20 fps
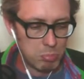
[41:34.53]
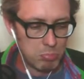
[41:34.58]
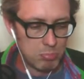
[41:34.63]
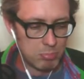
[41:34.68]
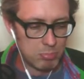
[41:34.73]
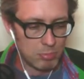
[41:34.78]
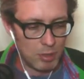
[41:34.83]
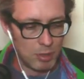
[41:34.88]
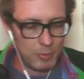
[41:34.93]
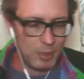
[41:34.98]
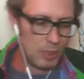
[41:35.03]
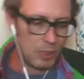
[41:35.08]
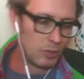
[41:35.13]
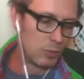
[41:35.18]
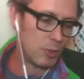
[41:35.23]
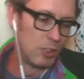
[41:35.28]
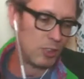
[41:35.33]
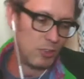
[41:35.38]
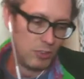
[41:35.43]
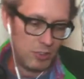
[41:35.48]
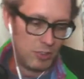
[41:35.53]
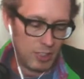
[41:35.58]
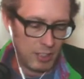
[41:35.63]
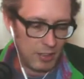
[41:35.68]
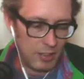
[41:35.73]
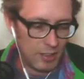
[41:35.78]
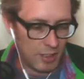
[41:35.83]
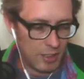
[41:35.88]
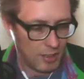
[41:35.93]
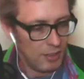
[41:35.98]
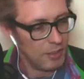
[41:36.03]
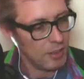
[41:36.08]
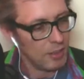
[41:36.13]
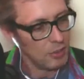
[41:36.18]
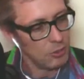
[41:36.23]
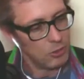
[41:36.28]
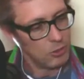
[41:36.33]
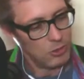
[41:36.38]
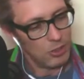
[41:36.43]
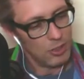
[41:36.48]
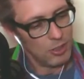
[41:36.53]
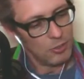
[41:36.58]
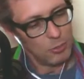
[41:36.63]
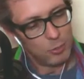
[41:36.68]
I mean, there's a bunch of ticky-tacky other stuff,